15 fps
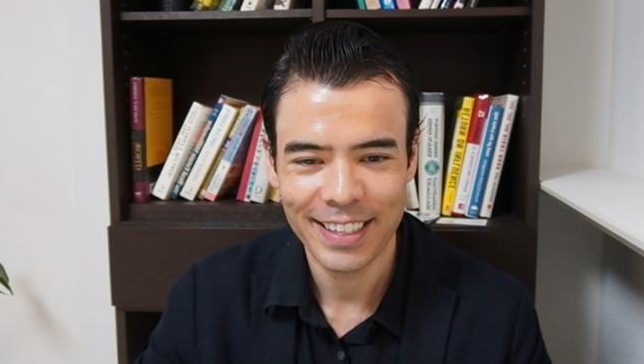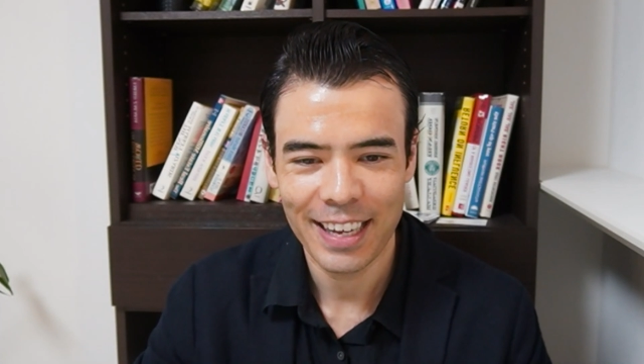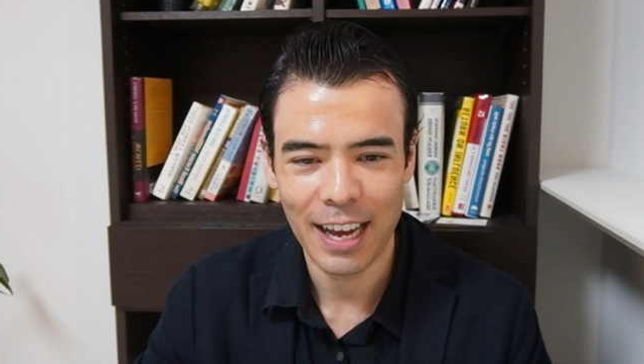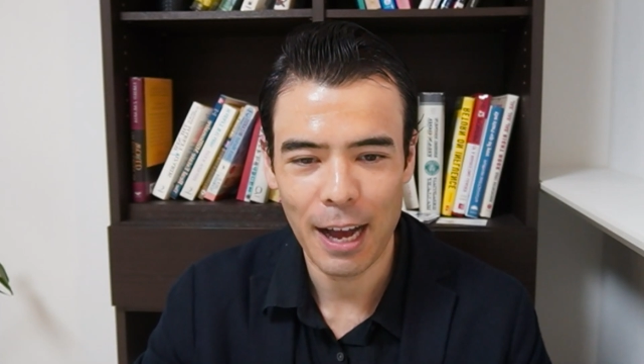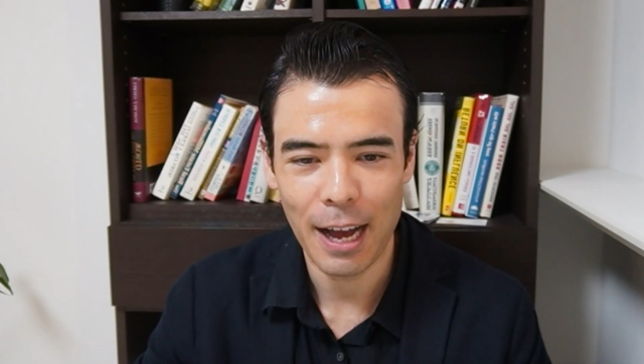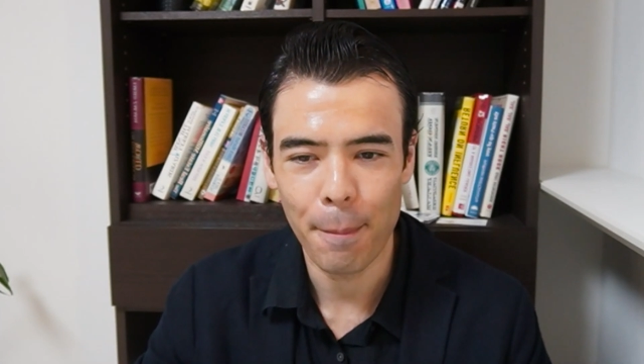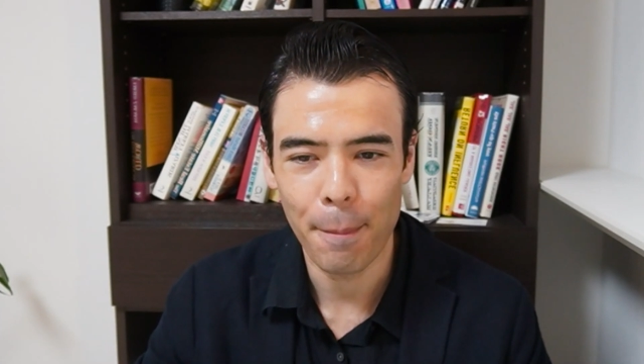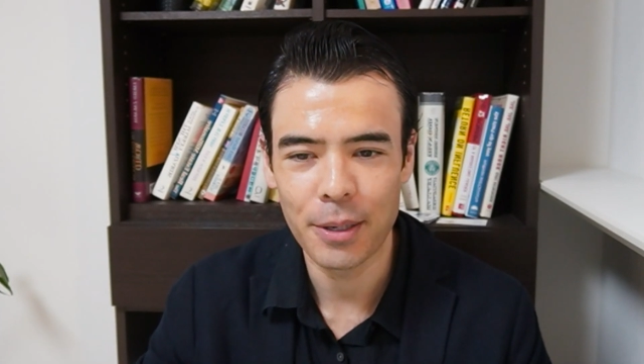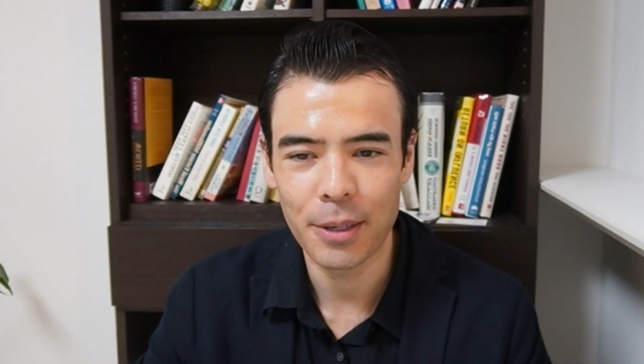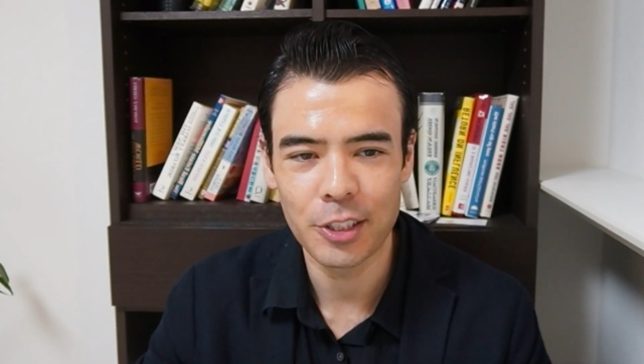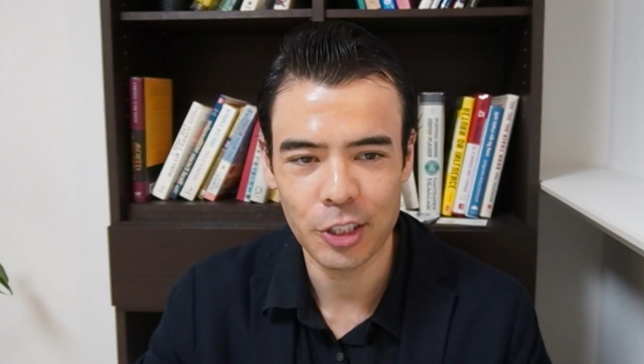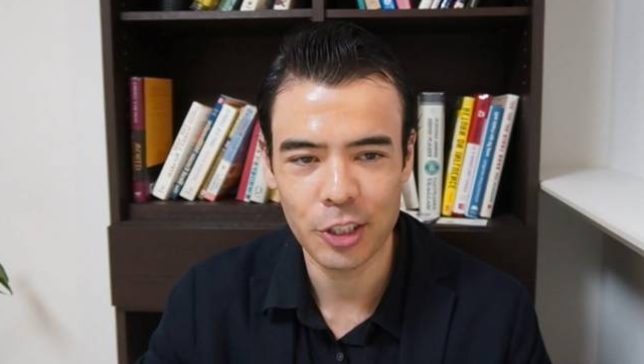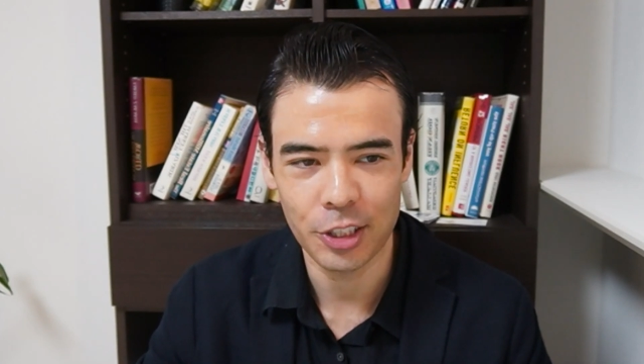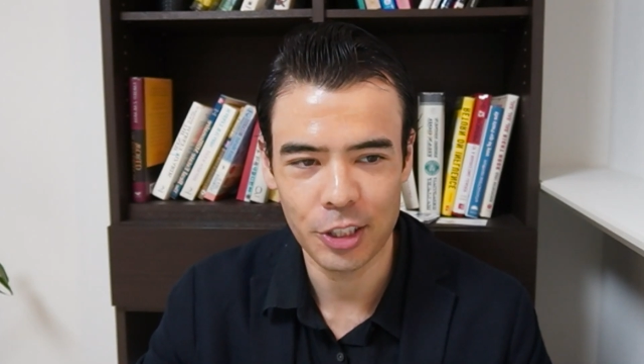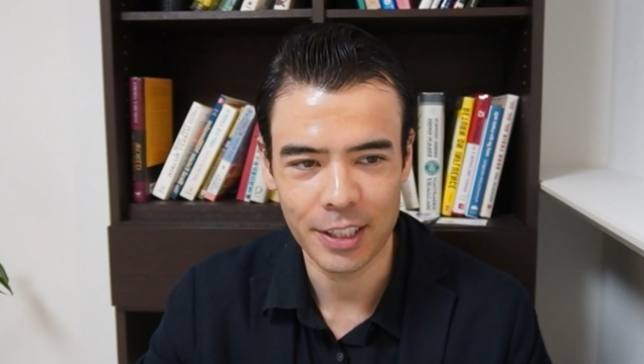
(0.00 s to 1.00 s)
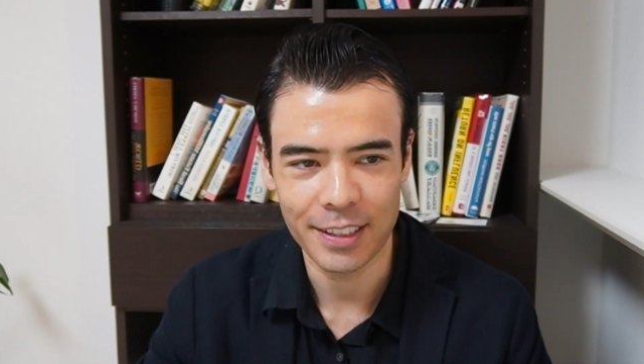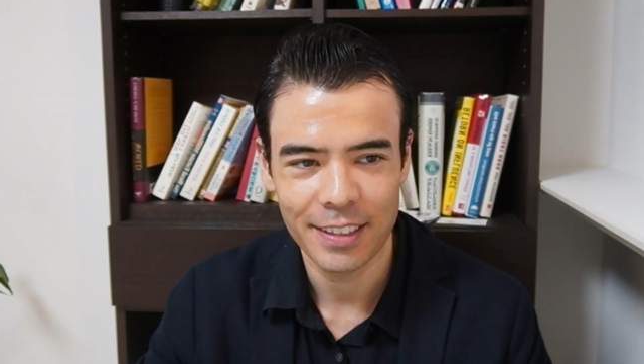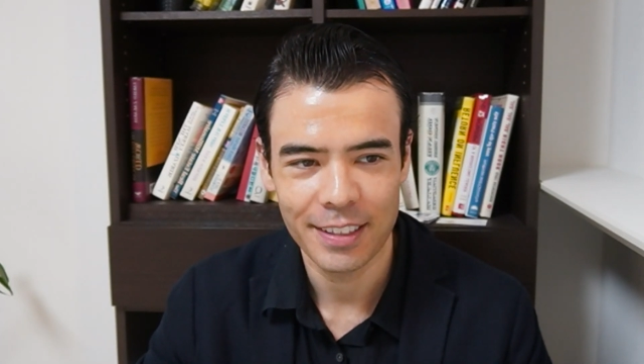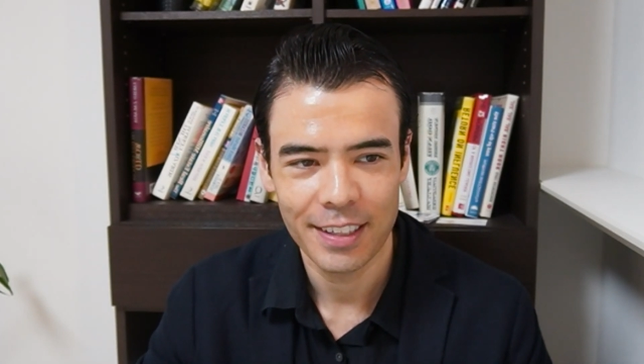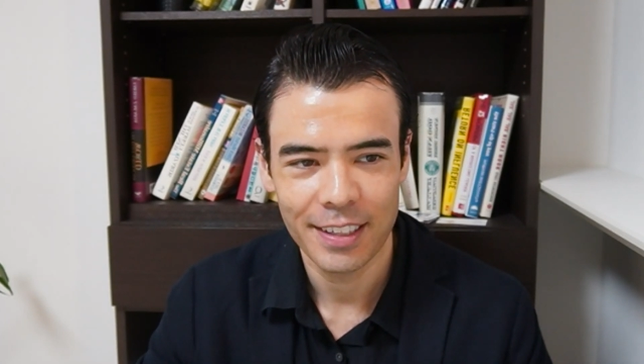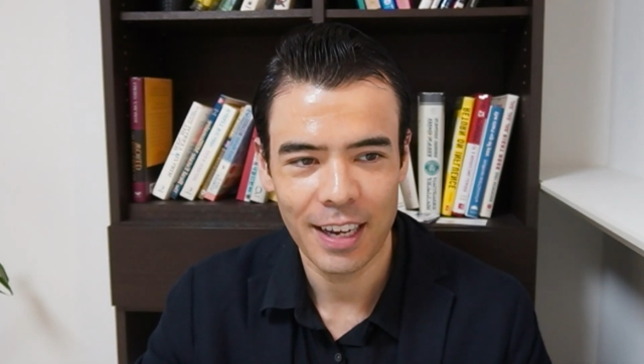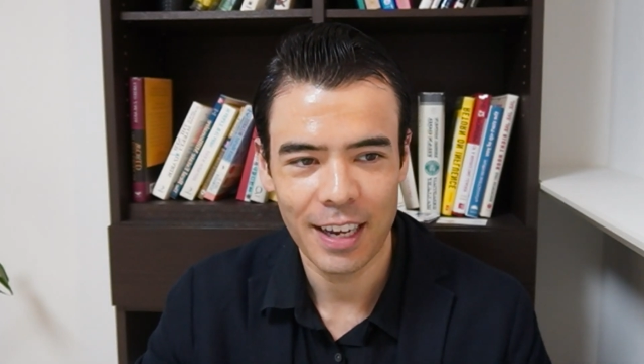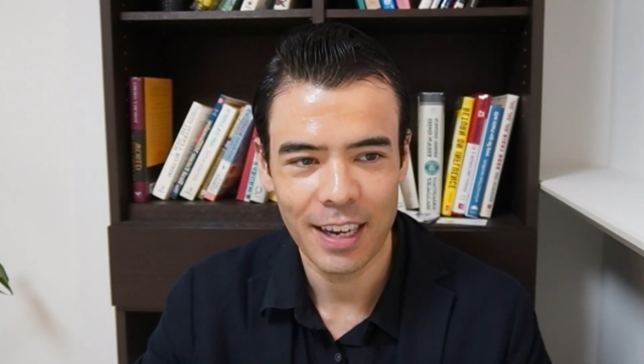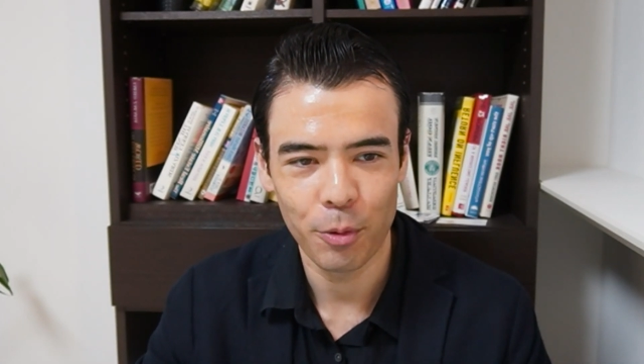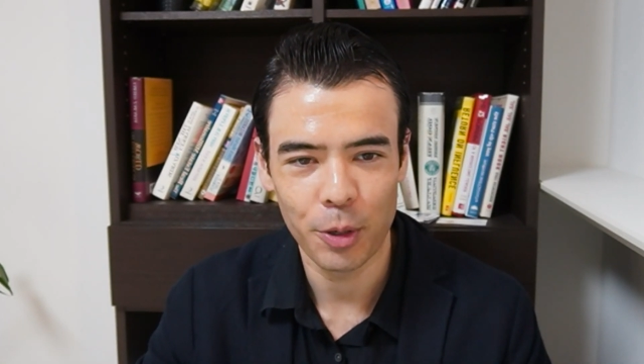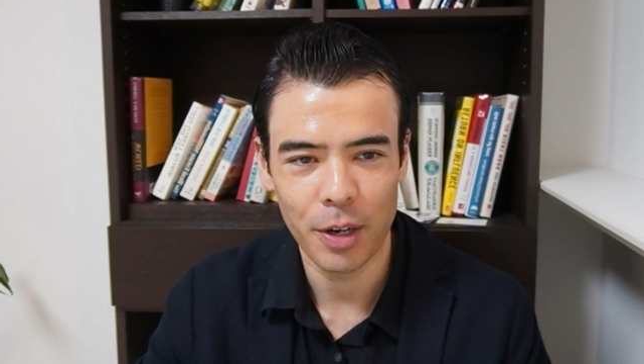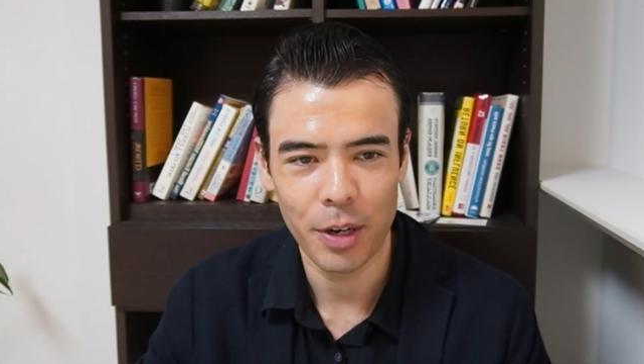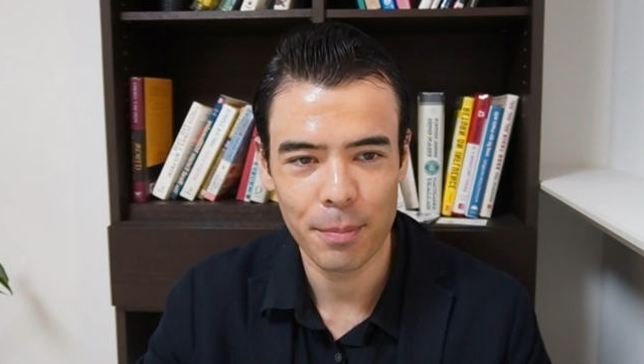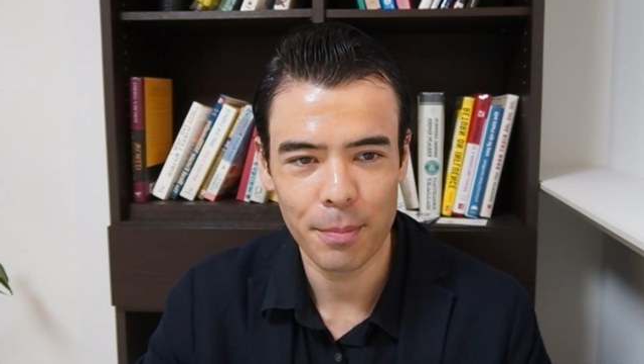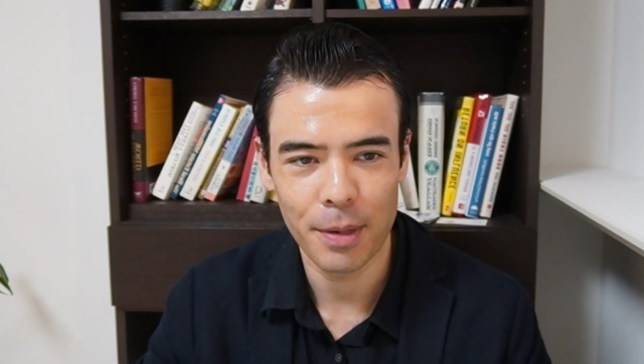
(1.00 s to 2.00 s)
uh, positioning. Uh, what
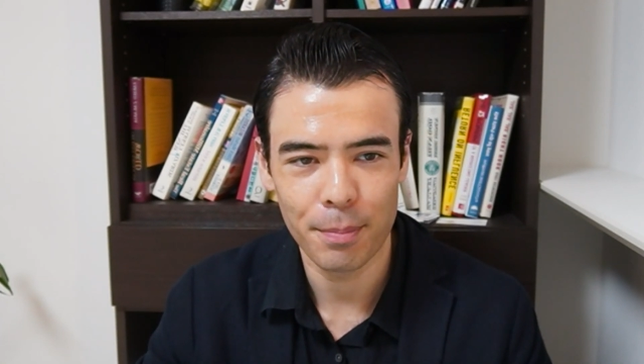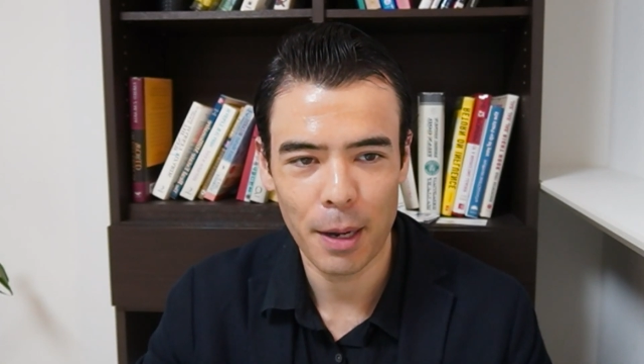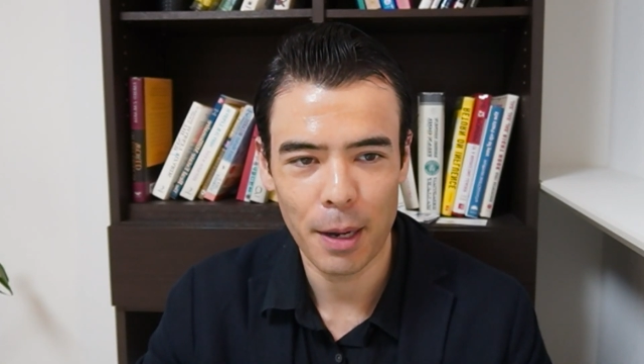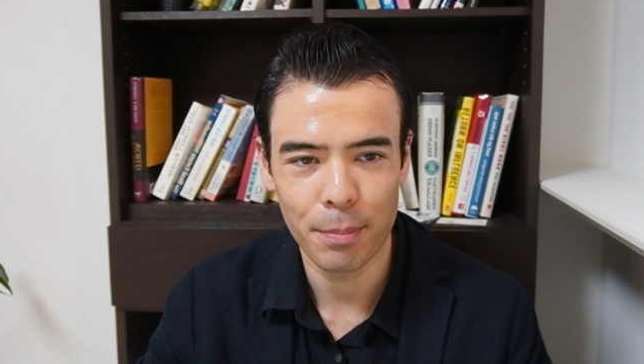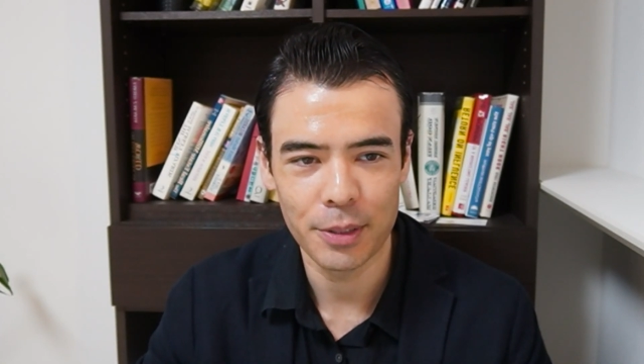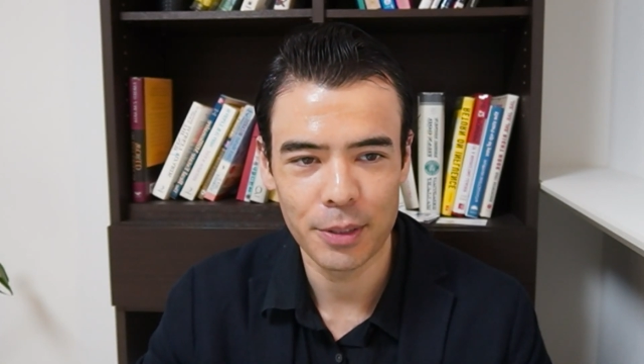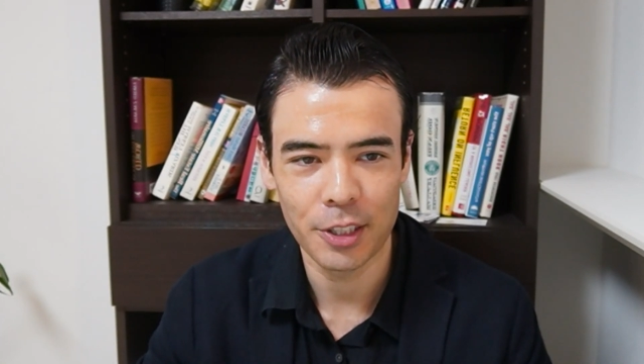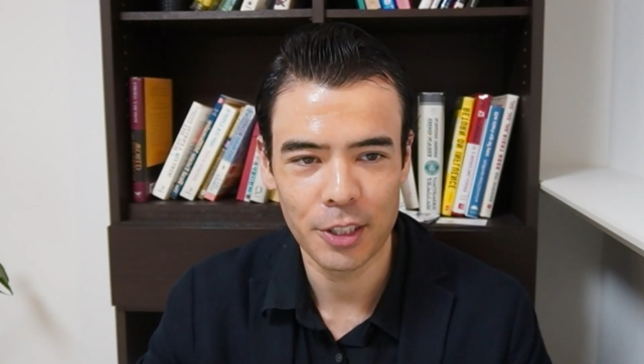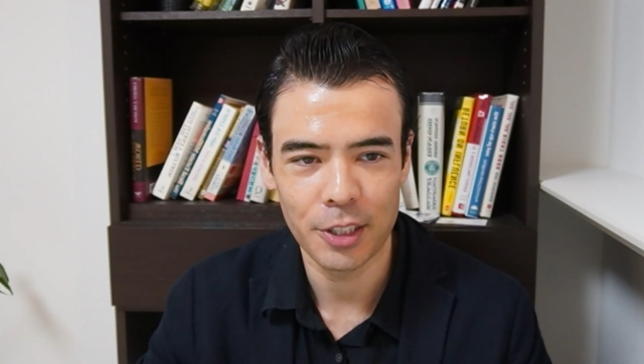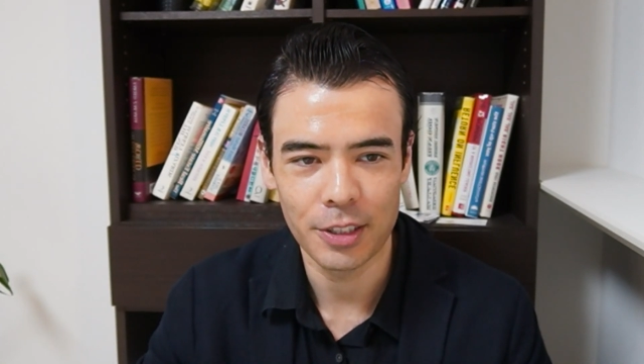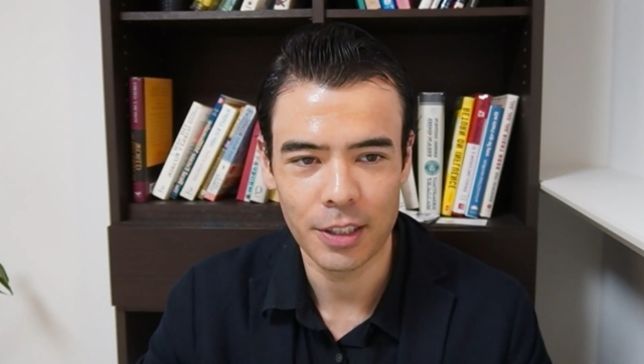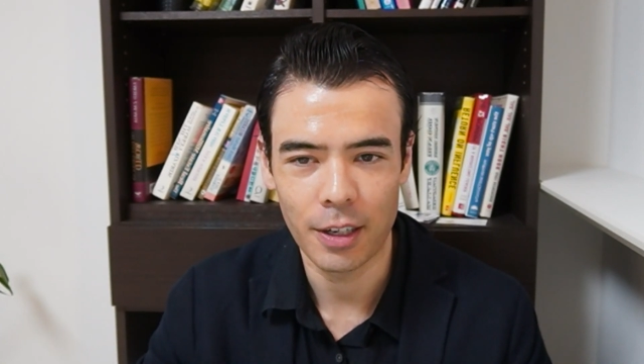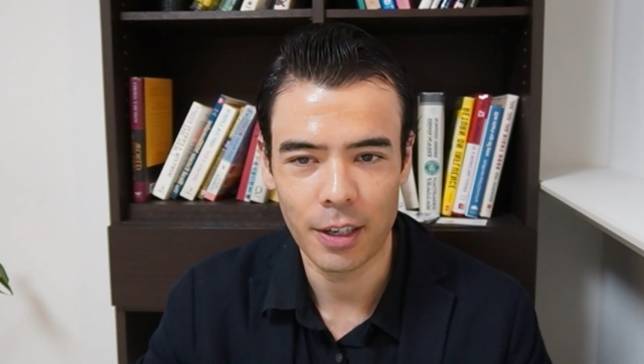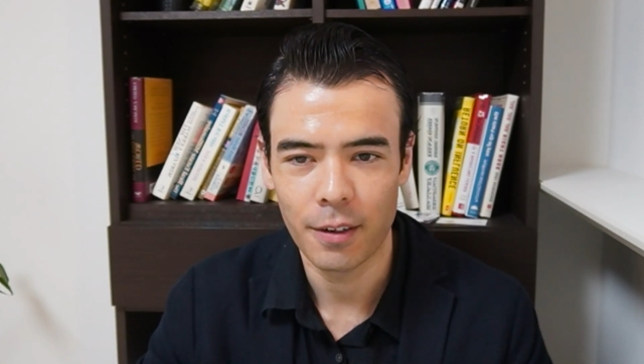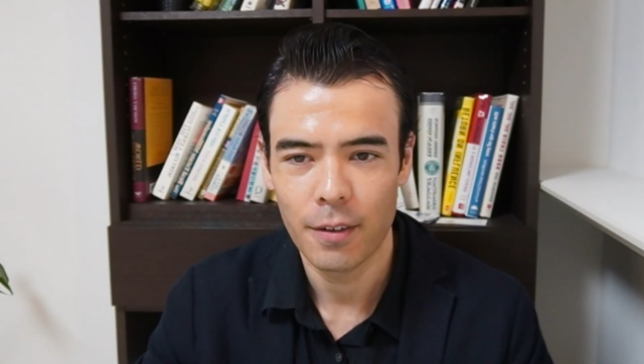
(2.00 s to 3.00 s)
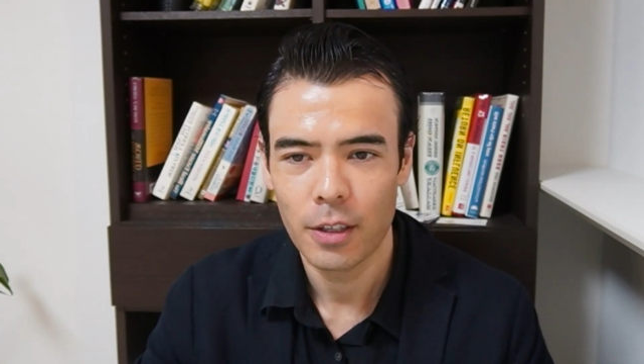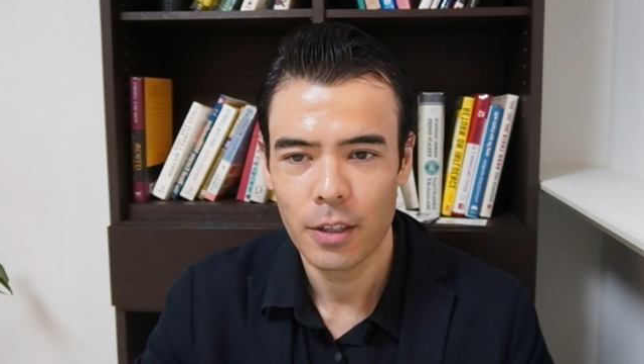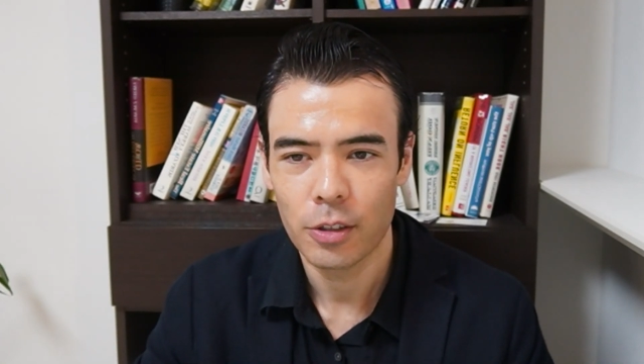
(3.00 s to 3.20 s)
do I mean by positioning here?